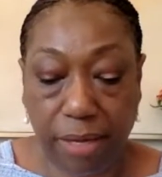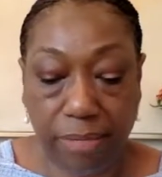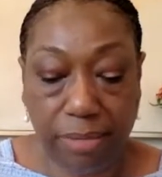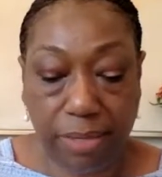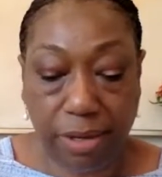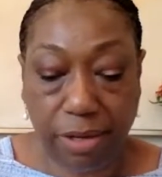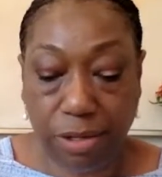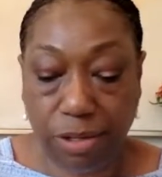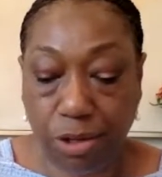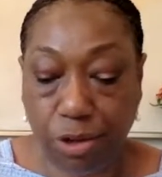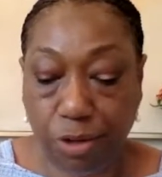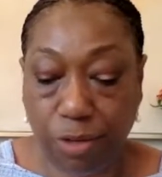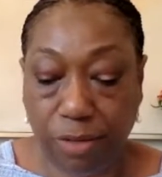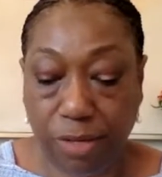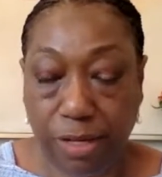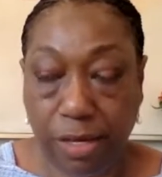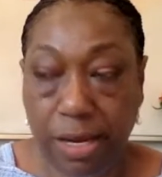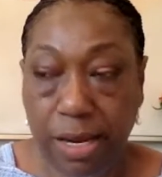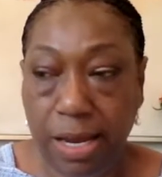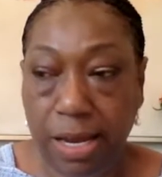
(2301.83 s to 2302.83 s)
Derek
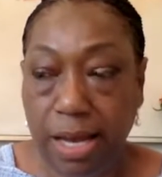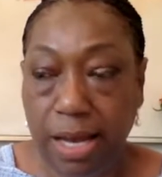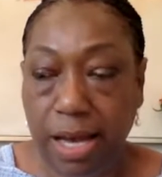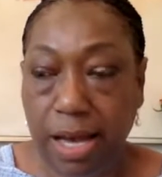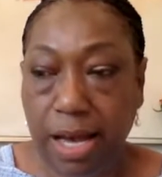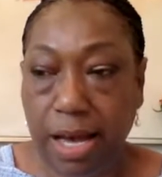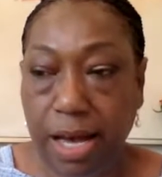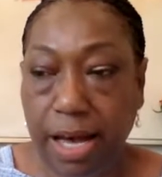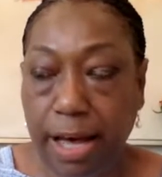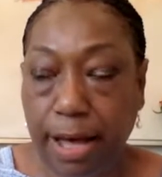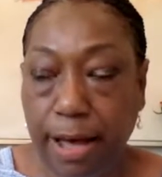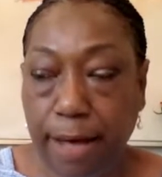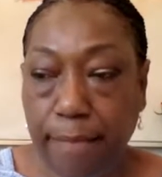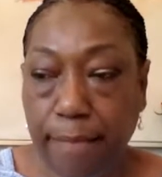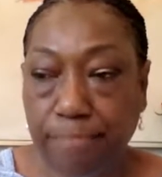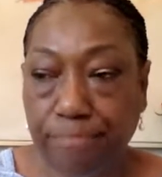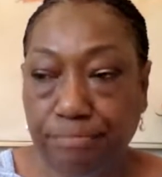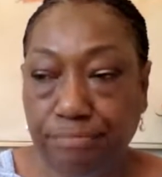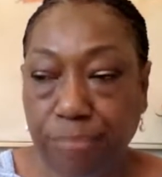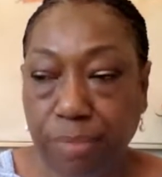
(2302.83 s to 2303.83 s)
Chauvin,
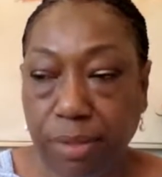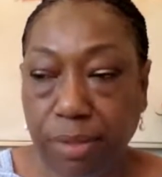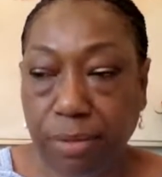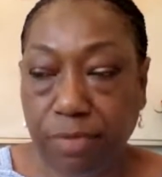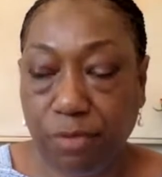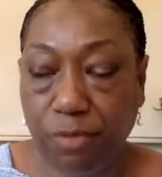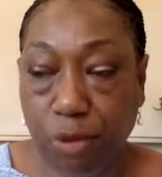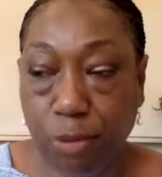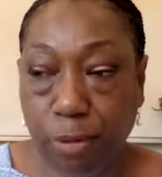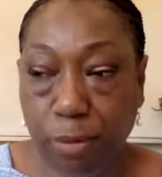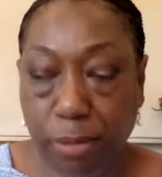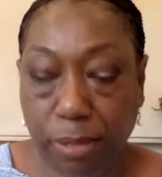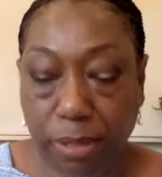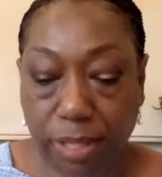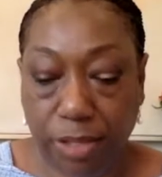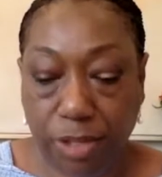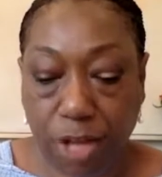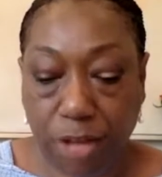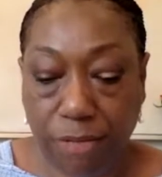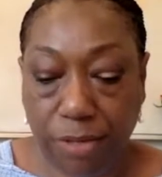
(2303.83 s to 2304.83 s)
former
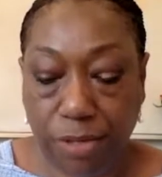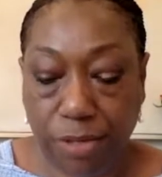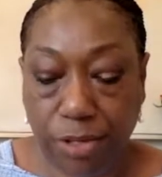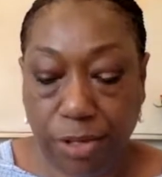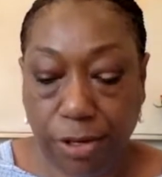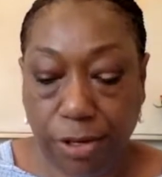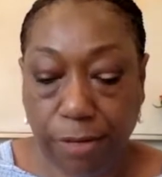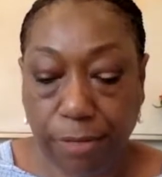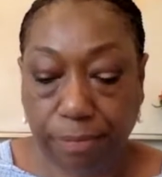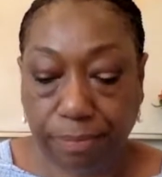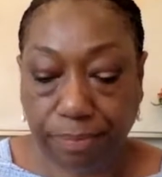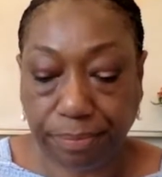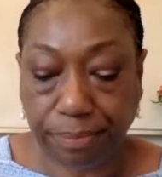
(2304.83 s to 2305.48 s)
police officer.